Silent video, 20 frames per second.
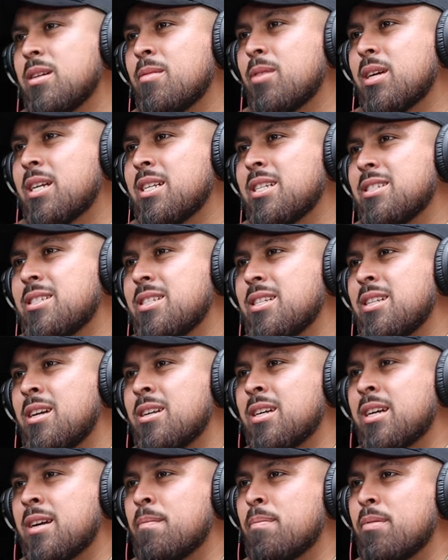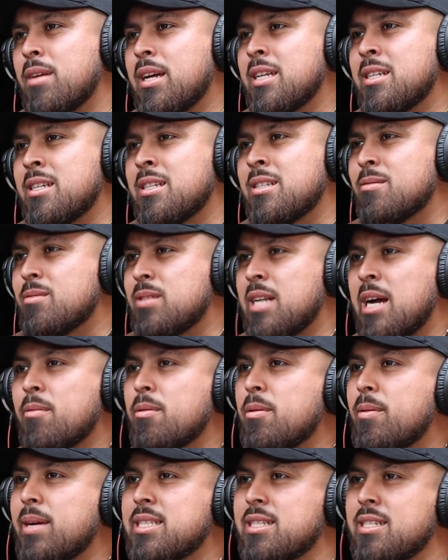then we're gonna sit down and complain, and
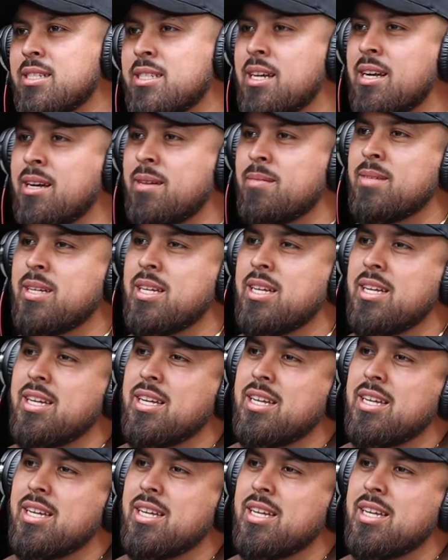now we wasted time.